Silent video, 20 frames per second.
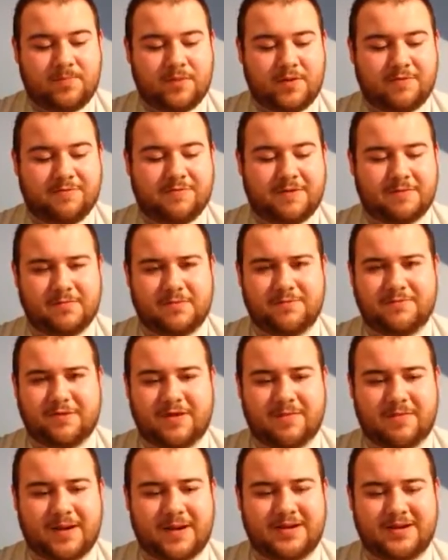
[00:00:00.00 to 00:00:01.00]
family
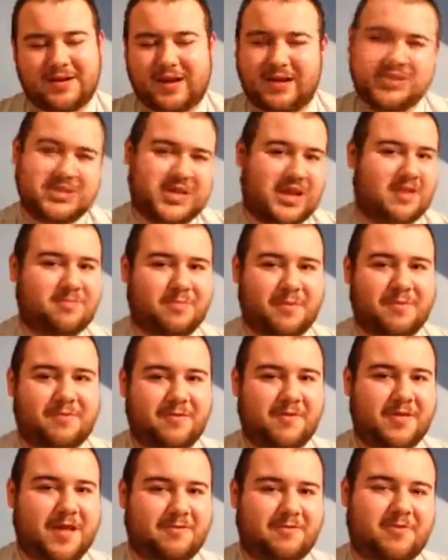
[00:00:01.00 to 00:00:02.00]
friend of mine did actually ask me
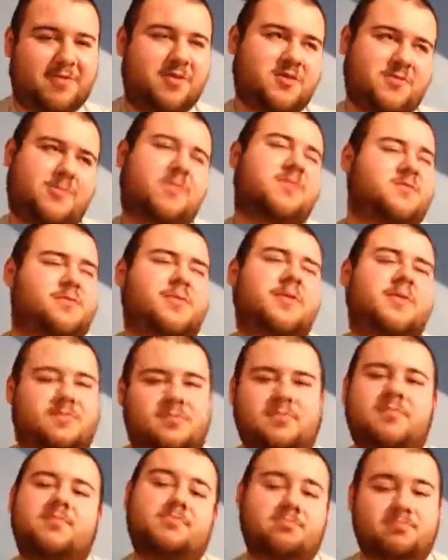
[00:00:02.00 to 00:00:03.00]
for that for Christmas, but
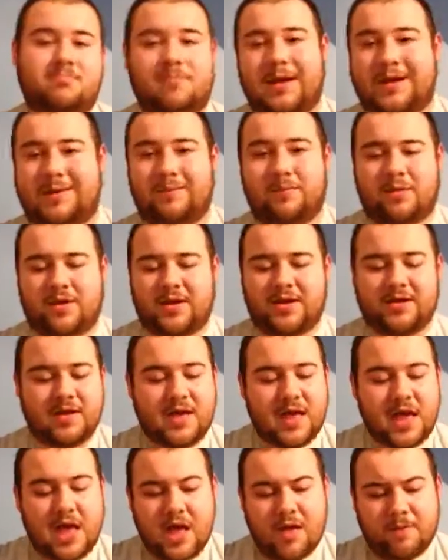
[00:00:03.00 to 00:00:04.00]
I didn't want it.
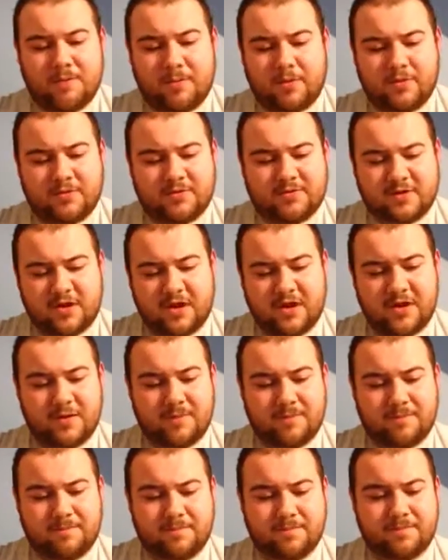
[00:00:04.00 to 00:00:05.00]
But I
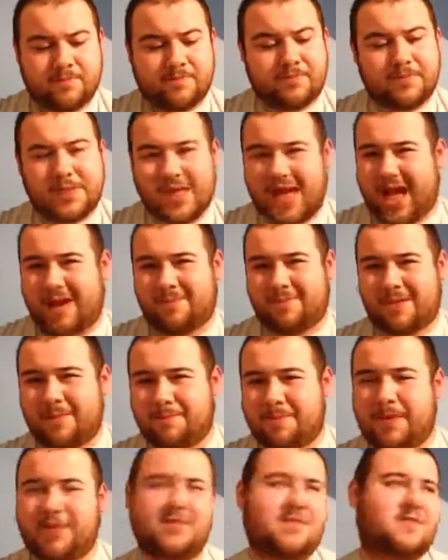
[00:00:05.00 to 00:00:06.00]
may
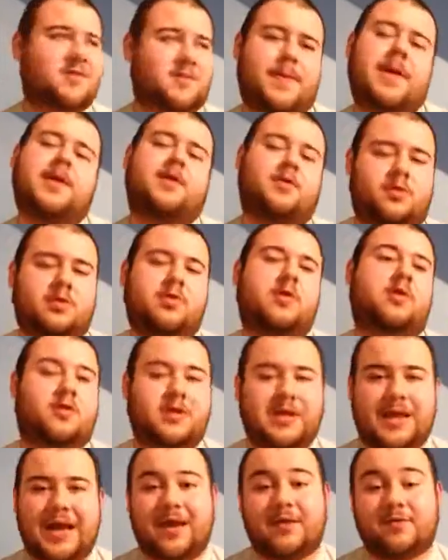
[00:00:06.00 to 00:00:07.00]
pick this up, I don't know
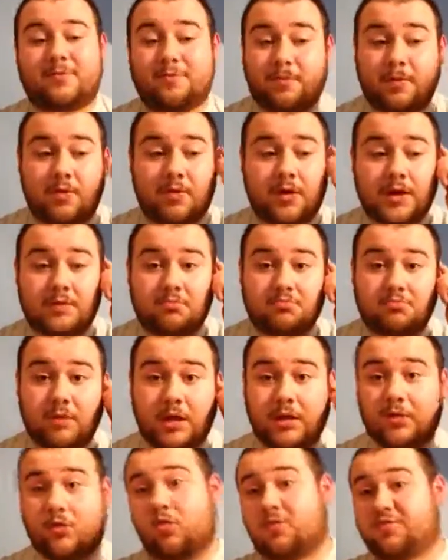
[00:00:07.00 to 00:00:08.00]
yet, but
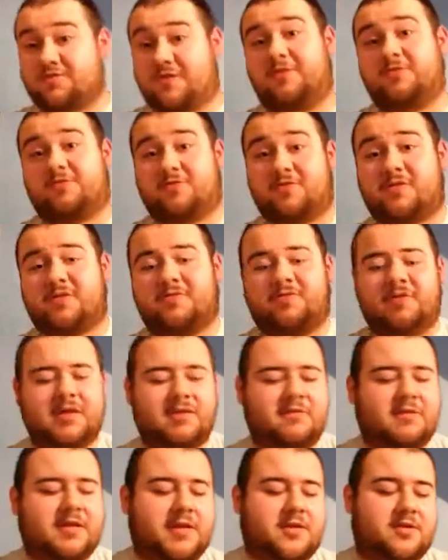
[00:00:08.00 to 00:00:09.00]
it looks interesting, it
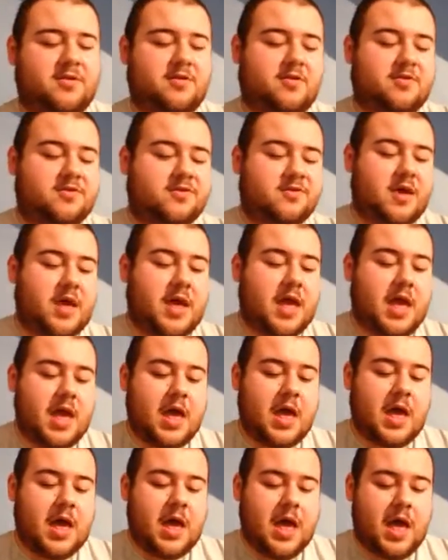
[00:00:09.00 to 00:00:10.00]
really, really does.
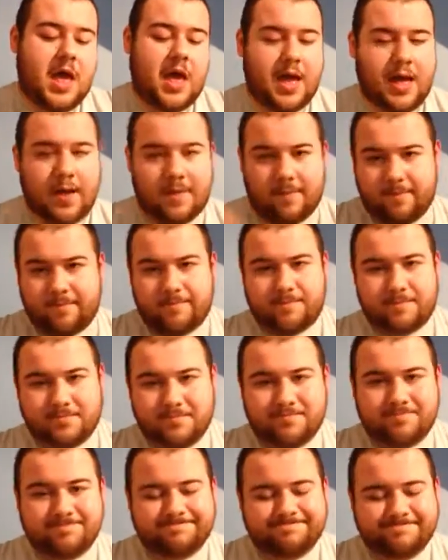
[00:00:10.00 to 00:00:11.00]
And
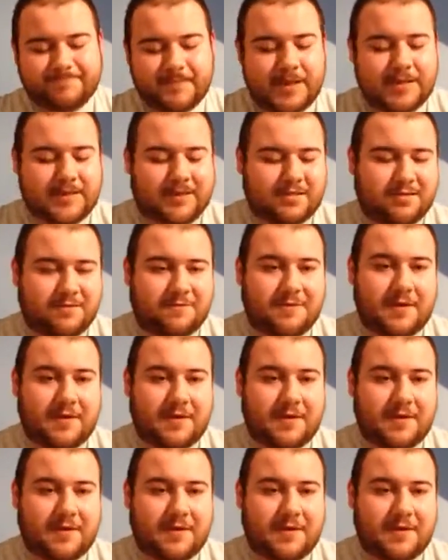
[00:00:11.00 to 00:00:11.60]
that's the